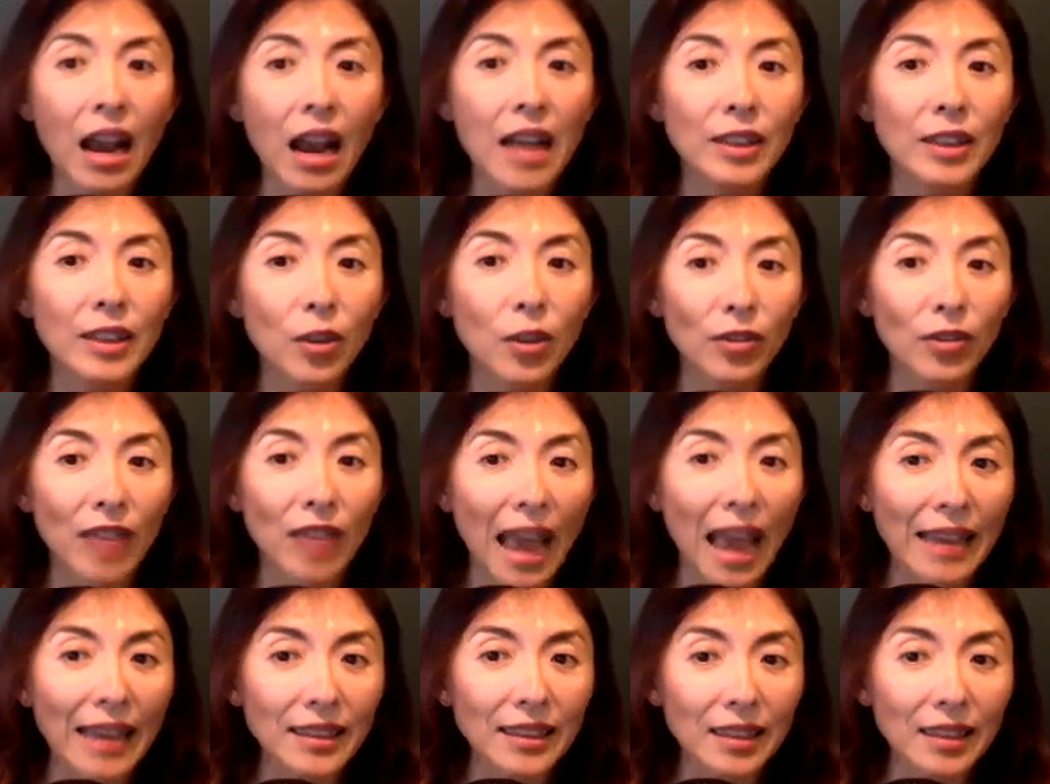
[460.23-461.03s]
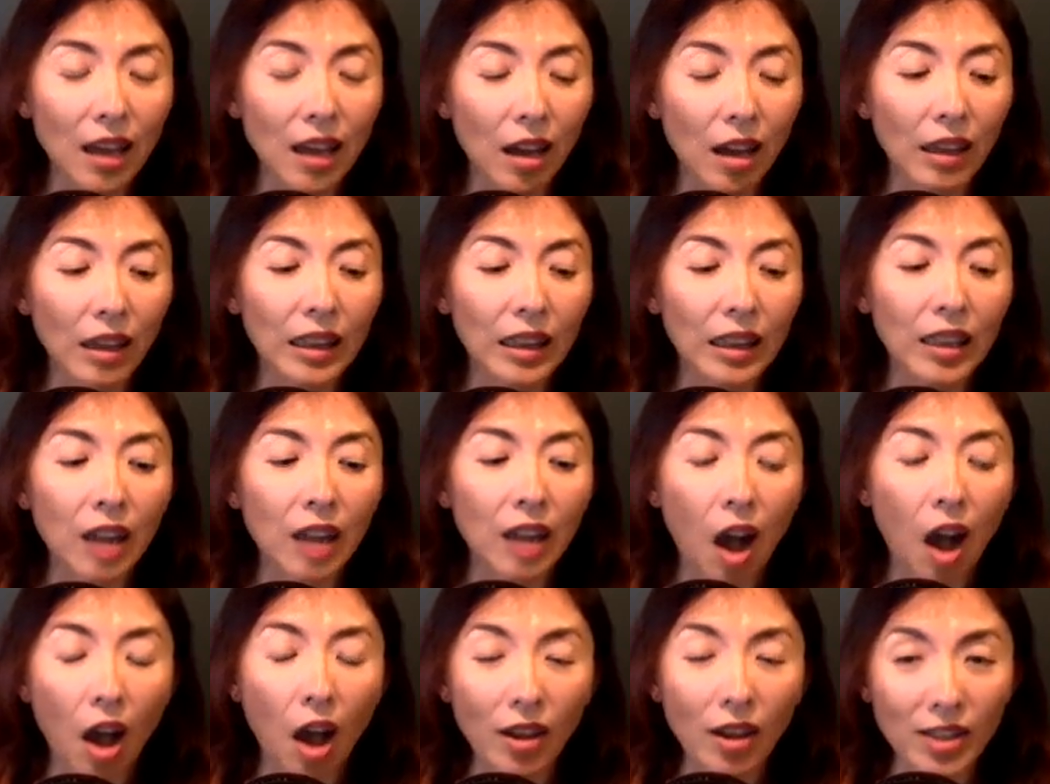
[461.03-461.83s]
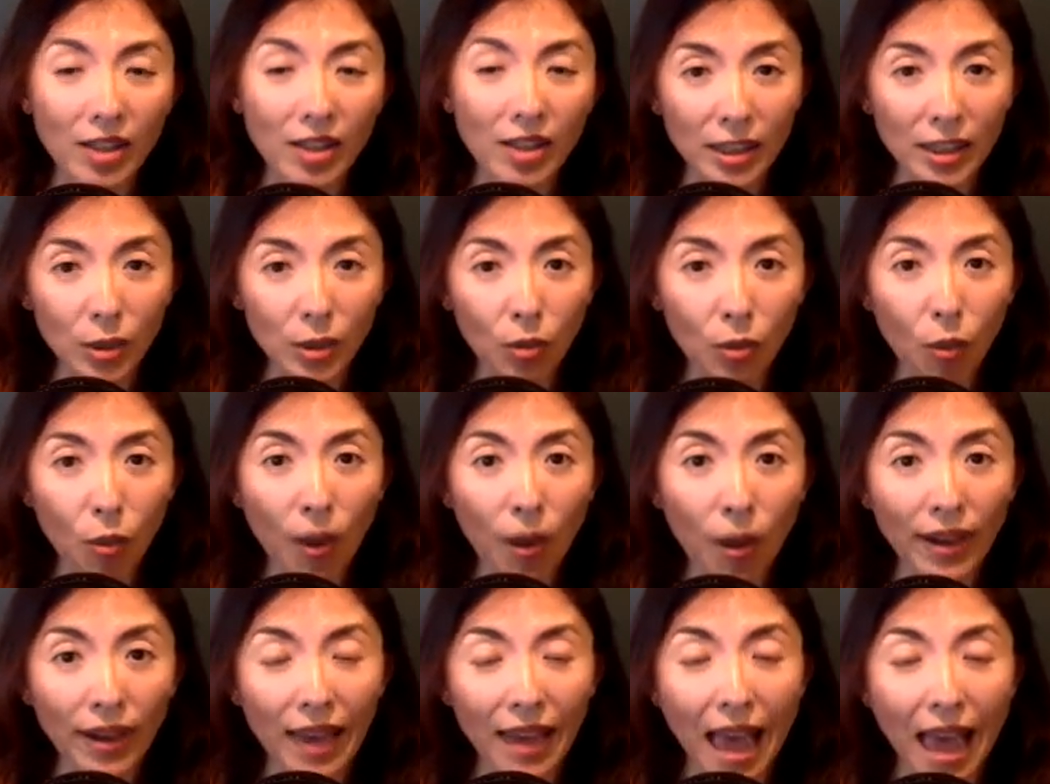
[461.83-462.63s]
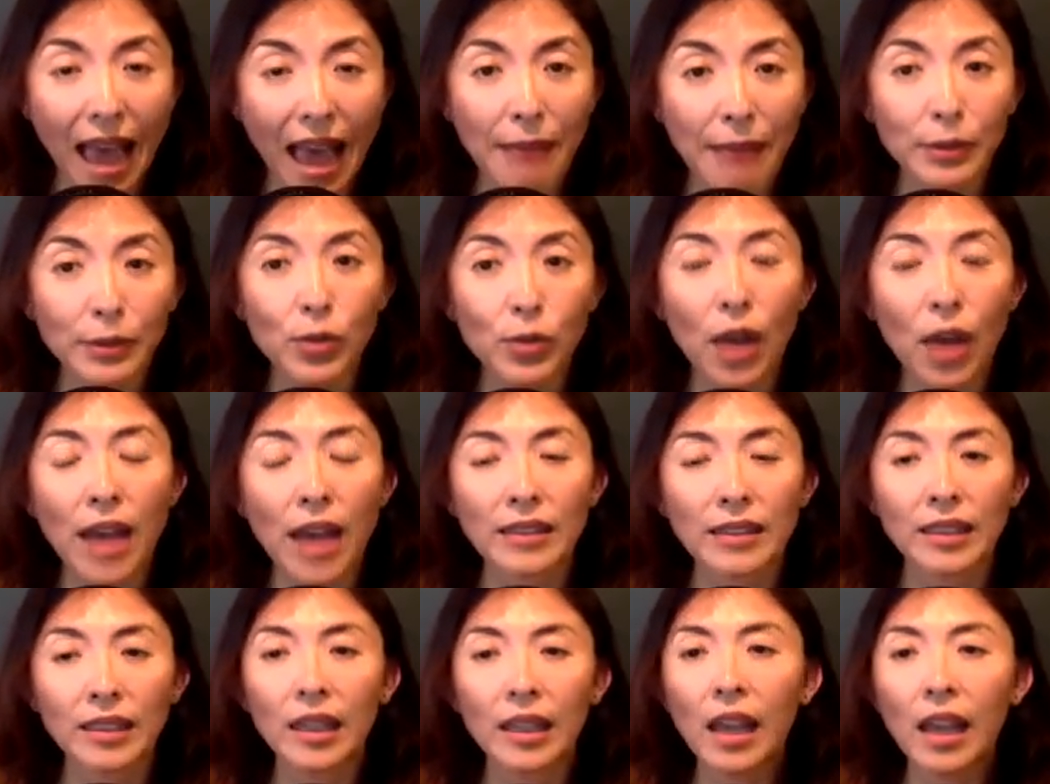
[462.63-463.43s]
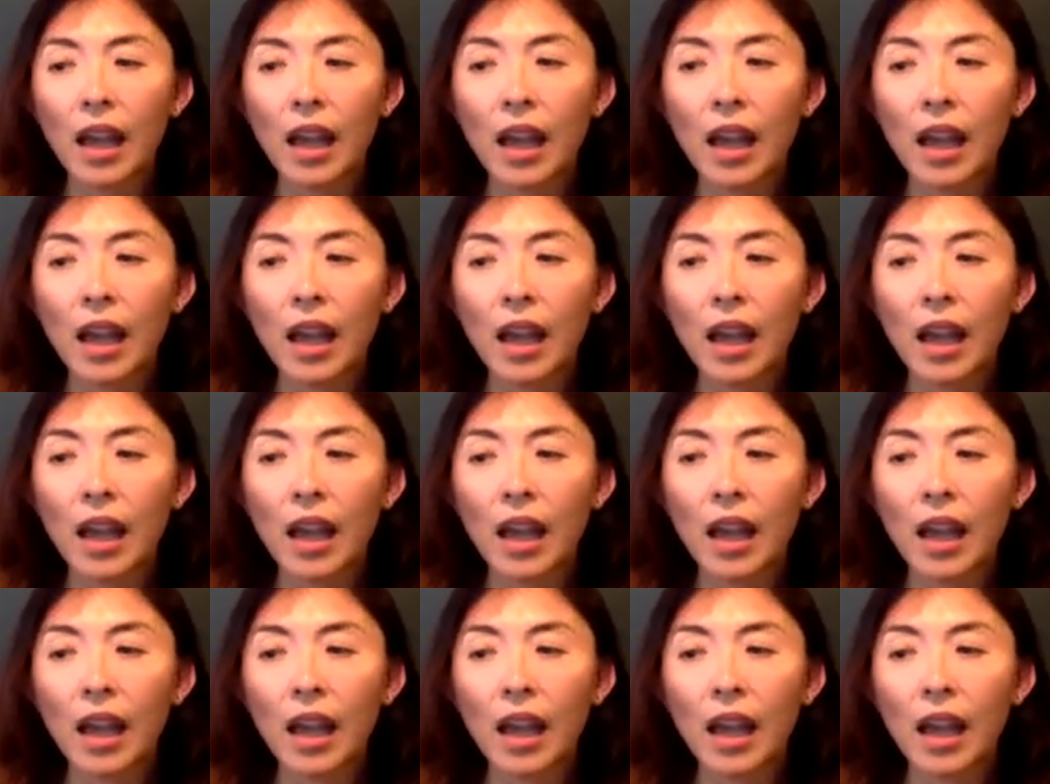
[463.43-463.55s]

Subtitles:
So that's ecology is quite an abstract